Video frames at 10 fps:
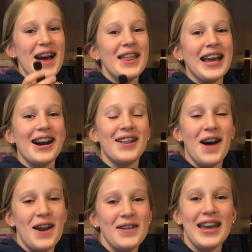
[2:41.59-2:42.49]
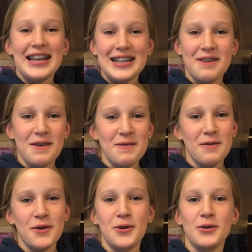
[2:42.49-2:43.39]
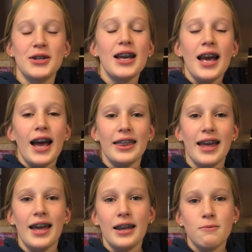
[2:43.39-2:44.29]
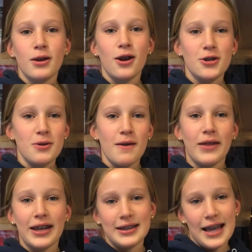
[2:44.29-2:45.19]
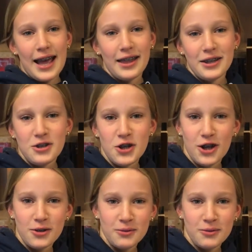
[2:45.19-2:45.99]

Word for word: like a lot of Thanksgiving foods and then we also have like a talent show.